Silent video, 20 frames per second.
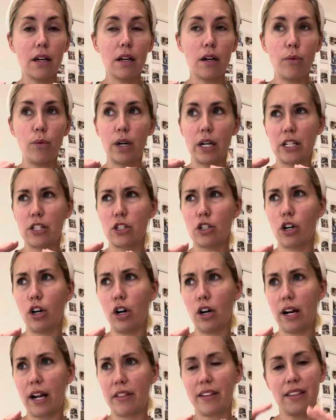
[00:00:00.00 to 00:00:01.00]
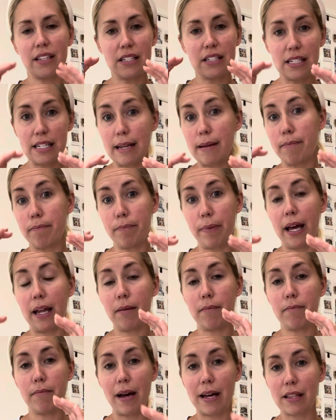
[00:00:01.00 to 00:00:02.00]
what is called, I think, the deep
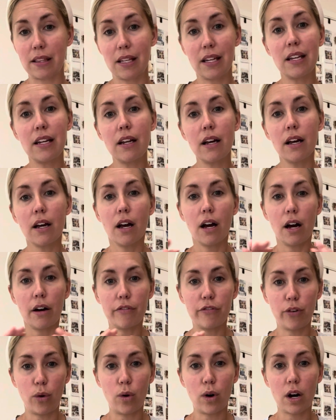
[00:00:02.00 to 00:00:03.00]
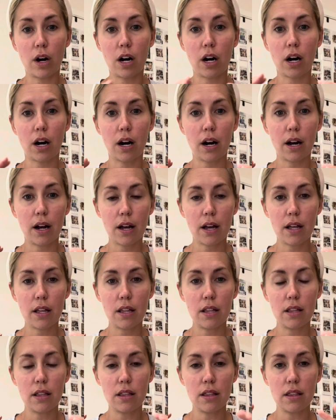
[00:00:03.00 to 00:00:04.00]
bed method for
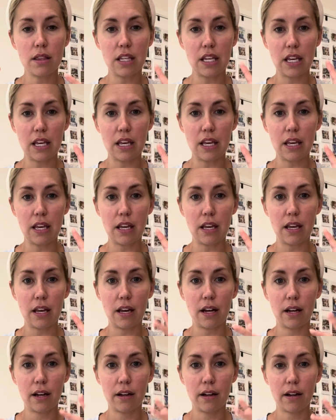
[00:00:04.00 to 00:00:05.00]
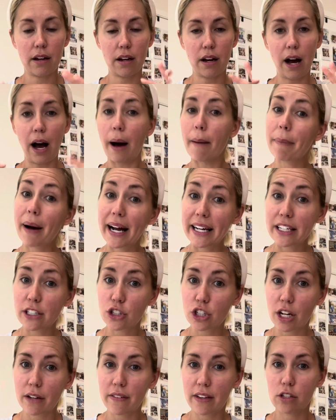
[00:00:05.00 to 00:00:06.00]
the pine
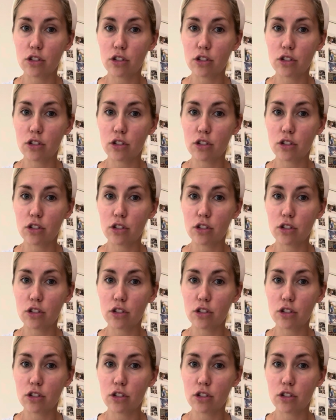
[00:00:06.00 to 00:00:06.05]
shaving.